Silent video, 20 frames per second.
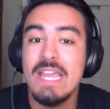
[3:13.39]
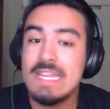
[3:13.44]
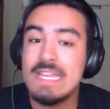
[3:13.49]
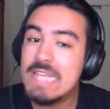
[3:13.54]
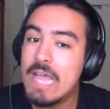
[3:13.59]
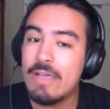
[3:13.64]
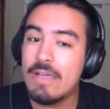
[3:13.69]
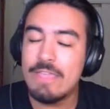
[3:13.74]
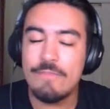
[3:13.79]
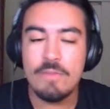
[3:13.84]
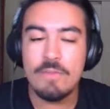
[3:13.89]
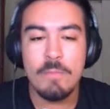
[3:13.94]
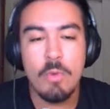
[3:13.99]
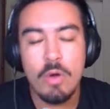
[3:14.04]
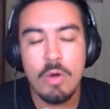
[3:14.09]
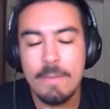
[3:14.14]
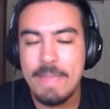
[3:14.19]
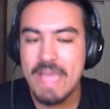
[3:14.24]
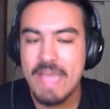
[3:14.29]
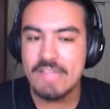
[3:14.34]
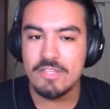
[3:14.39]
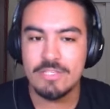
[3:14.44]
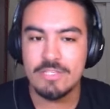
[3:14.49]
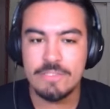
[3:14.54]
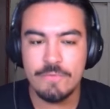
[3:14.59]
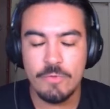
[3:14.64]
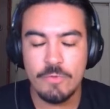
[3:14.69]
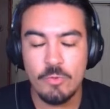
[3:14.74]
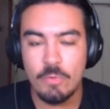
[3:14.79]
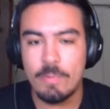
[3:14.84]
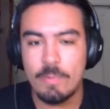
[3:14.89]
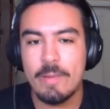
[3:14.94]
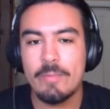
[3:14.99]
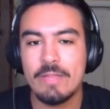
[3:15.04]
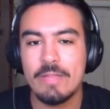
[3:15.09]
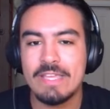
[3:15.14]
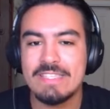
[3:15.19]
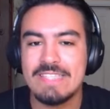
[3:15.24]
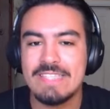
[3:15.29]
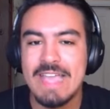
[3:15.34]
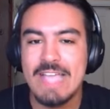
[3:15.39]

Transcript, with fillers: Now, even more bad news for the Republicans.